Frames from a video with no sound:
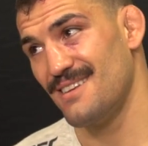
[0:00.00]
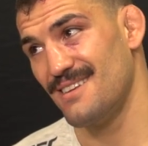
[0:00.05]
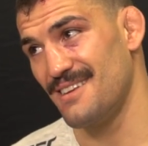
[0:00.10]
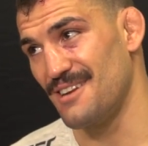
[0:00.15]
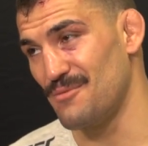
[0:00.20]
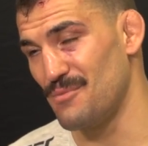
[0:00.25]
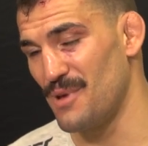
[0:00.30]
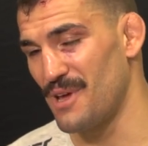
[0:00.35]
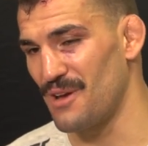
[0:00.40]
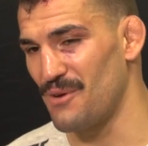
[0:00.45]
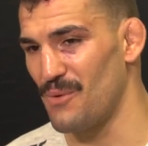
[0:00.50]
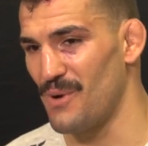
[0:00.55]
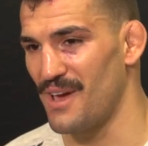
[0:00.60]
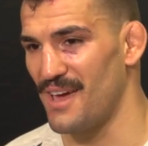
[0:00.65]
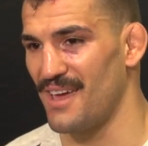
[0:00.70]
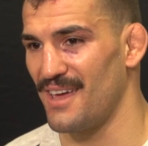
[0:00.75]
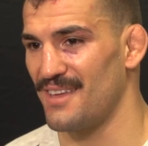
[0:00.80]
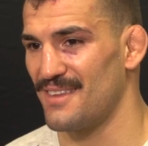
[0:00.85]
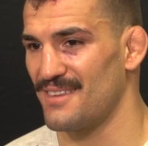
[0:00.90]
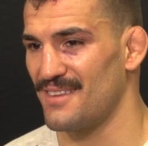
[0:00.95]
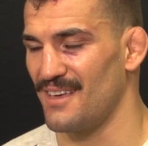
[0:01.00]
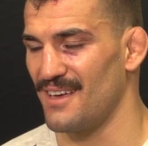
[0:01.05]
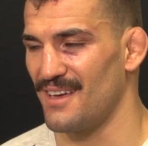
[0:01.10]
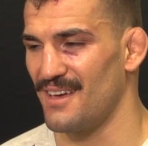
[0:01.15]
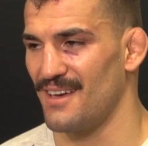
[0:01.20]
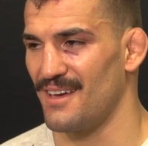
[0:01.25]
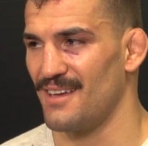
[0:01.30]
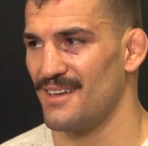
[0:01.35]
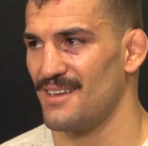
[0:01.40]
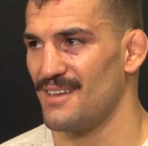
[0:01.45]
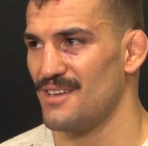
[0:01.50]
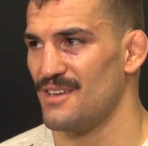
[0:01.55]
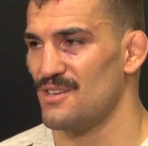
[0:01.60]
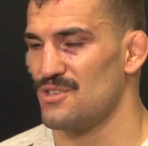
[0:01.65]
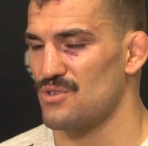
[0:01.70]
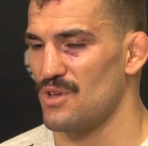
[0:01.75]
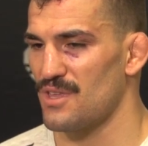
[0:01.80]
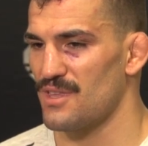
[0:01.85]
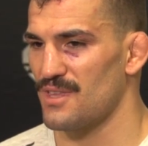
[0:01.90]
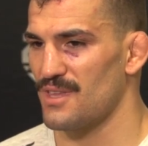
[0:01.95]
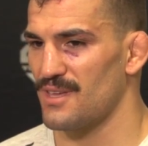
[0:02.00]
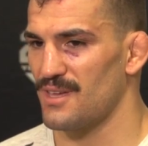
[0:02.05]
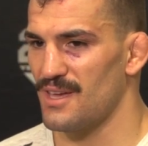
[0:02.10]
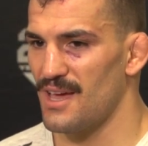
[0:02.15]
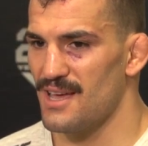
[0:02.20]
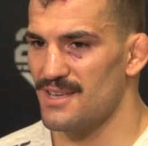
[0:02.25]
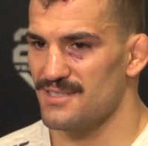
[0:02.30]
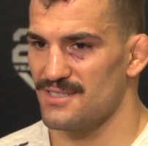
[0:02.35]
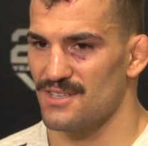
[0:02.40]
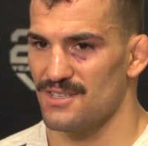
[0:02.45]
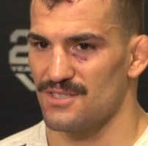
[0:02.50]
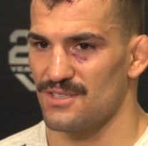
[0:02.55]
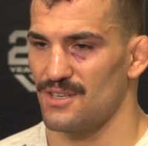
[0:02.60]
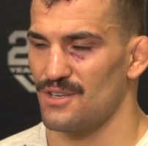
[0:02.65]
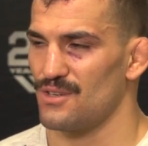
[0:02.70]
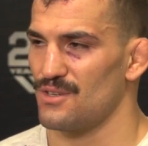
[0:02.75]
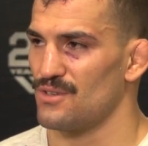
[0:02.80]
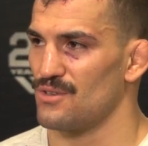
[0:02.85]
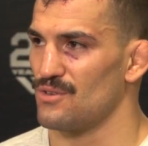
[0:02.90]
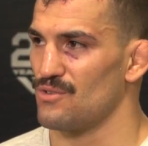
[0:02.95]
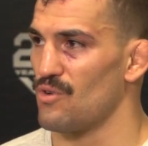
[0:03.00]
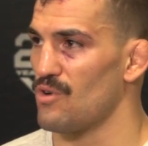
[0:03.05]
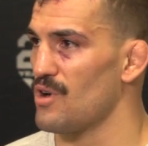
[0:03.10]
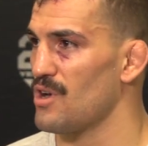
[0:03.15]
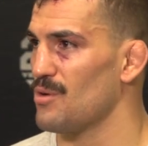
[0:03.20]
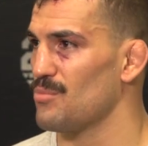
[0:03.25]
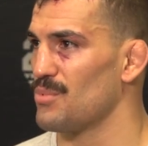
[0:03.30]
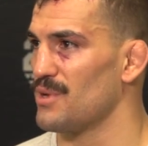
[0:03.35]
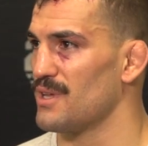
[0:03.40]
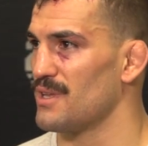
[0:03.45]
Didn't make weight. So I think guys just need to grow up.